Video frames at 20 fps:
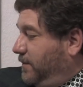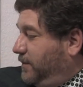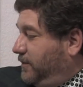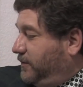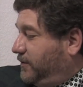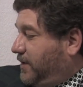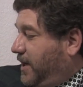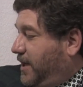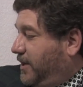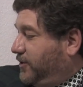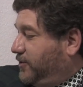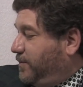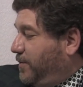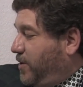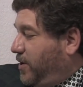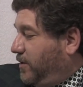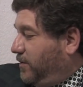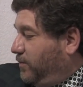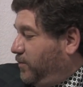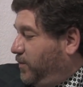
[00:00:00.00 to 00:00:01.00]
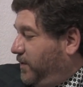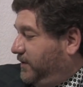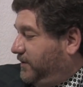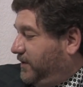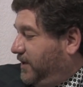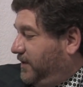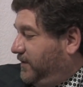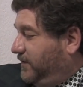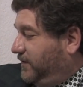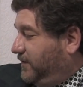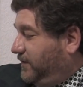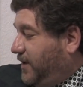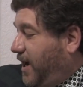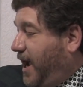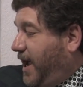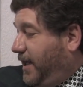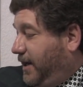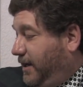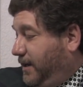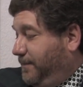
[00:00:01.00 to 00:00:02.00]
Scottish Malt Whisky
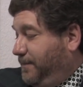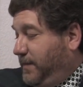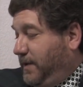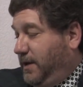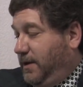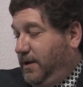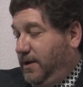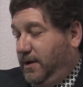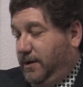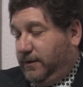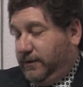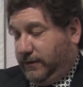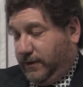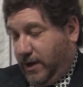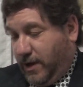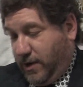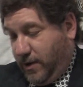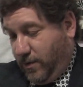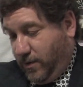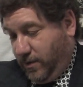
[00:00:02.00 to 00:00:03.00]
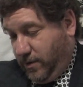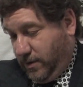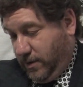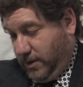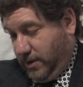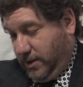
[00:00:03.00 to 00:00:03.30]
Society, so